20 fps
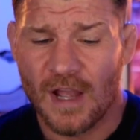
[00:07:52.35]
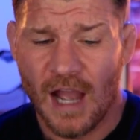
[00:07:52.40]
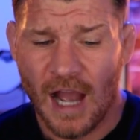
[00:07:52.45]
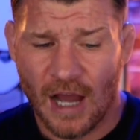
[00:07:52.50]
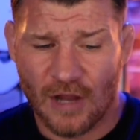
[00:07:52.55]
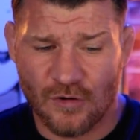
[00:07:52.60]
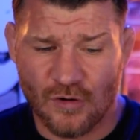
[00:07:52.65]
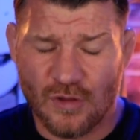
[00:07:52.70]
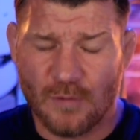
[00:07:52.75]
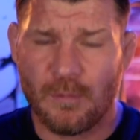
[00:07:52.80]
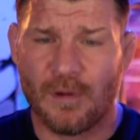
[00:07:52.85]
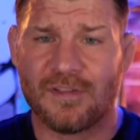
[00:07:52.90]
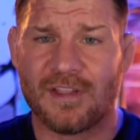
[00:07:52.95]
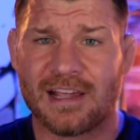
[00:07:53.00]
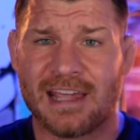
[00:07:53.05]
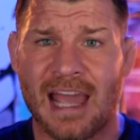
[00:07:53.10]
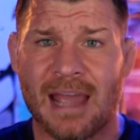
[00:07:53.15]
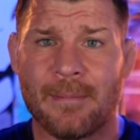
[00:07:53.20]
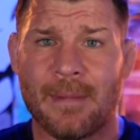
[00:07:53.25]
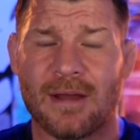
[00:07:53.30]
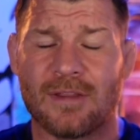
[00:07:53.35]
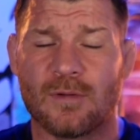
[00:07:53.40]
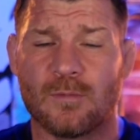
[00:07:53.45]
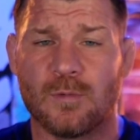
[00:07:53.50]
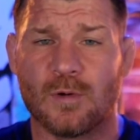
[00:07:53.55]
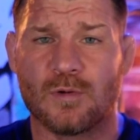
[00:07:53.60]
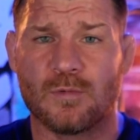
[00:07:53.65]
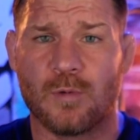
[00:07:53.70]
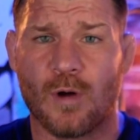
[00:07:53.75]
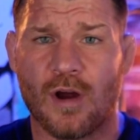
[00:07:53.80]
Another one that came out of the
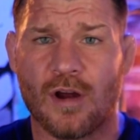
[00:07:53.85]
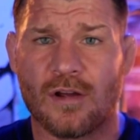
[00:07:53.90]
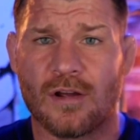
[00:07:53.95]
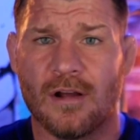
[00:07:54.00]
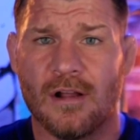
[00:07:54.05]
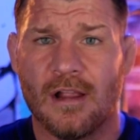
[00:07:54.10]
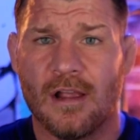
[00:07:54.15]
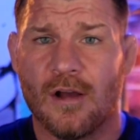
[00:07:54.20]
woodwork